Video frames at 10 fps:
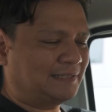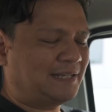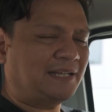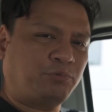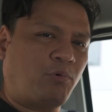
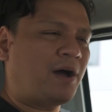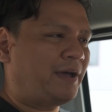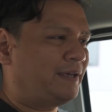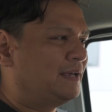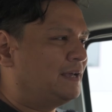that's
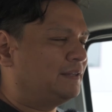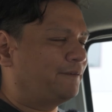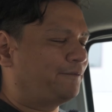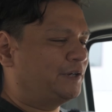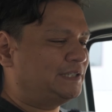why the
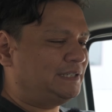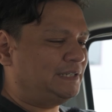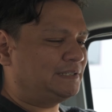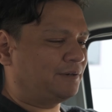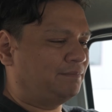front
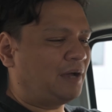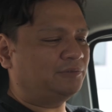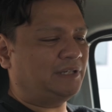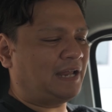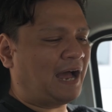seats are
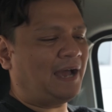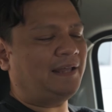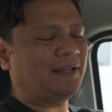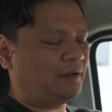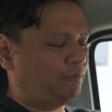mounted high
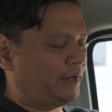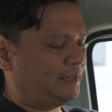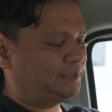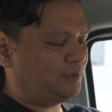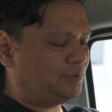that way, so you